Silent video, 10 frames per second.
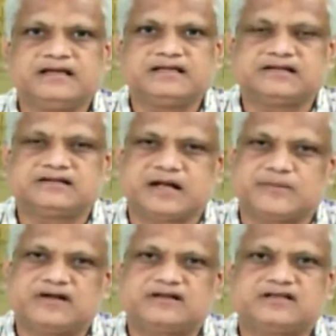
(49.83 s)
in a
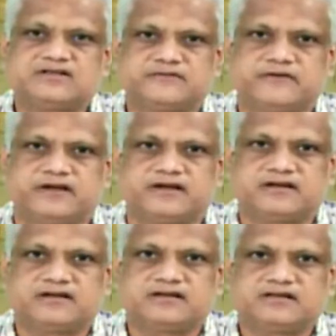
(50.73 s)
dramatic way
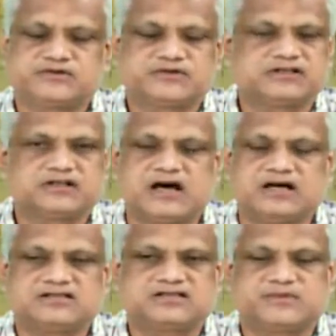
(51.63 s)
during the
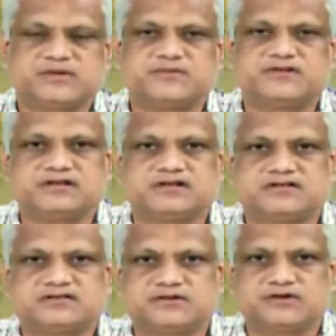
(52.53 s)
last 50
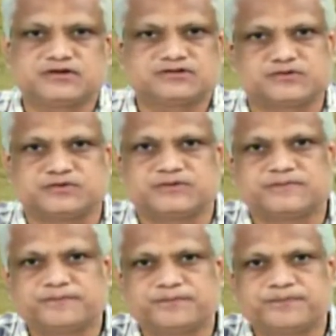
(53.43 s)
years or so.
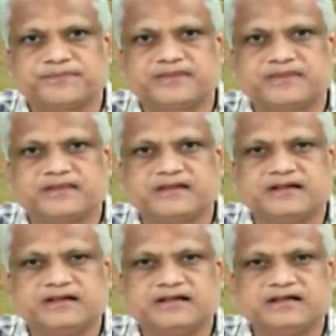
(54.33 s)

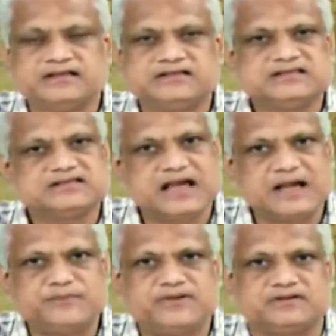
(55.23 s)
This has
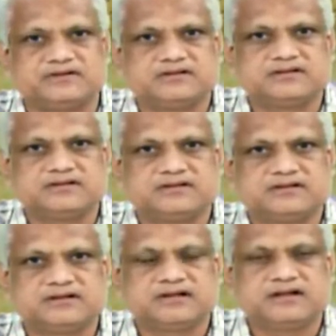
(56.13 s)
happened,
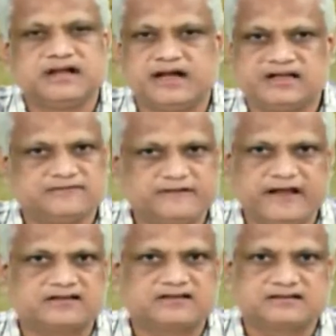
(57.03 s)
and in
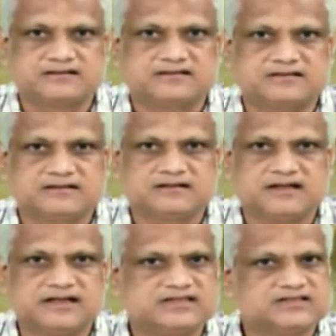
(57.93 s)
fact,
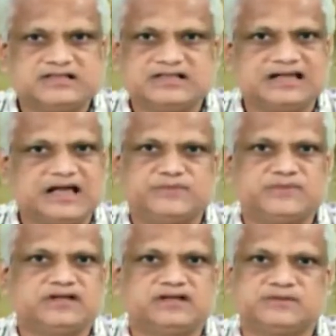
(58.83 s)
it is still
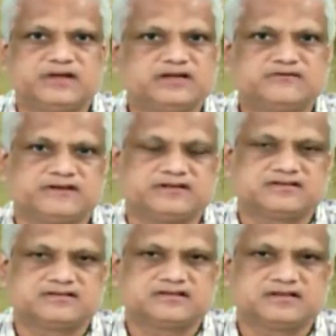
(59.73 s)
happening in many
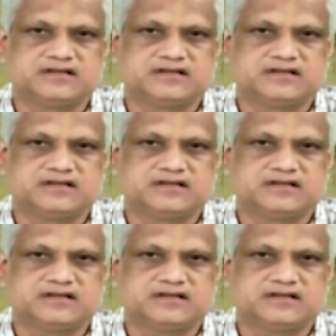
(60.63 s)
ways